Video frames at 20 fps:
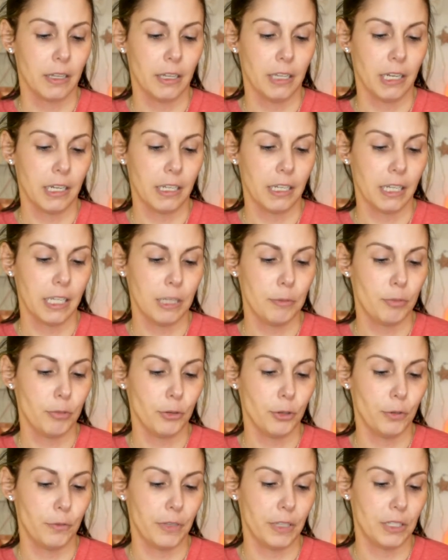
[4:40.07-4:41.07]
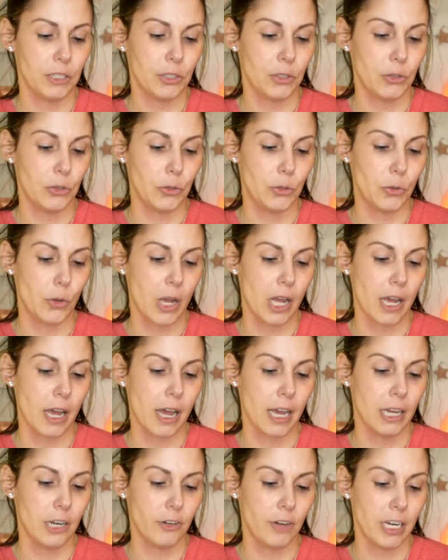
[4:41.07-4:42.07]
clinically proven to
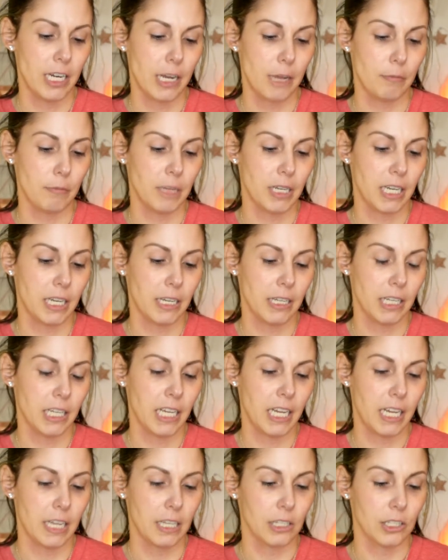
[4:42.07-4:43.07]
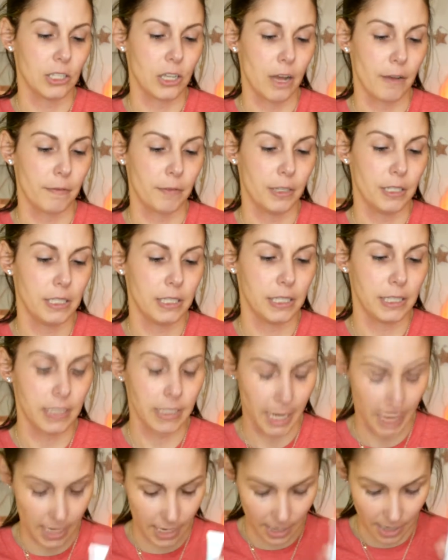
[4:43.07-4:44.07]
hydrate immediately and soften
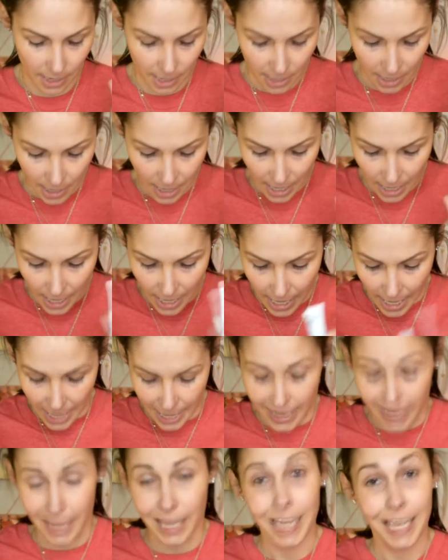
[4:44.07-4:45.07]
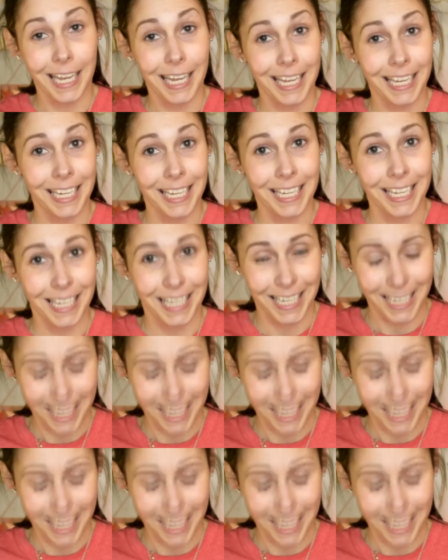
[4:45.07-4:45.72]
skin. Then,